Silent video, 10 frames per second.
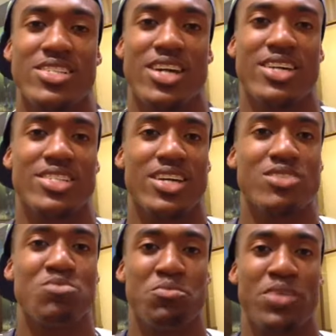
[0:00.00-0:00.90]
class got
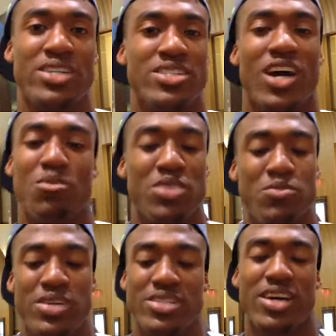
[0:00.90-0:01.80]
some of the best top
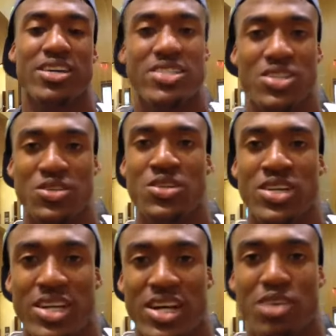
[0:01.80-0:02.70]
DBs out here, so
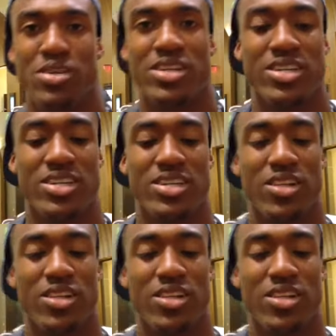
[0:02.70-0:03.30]
that'd be good.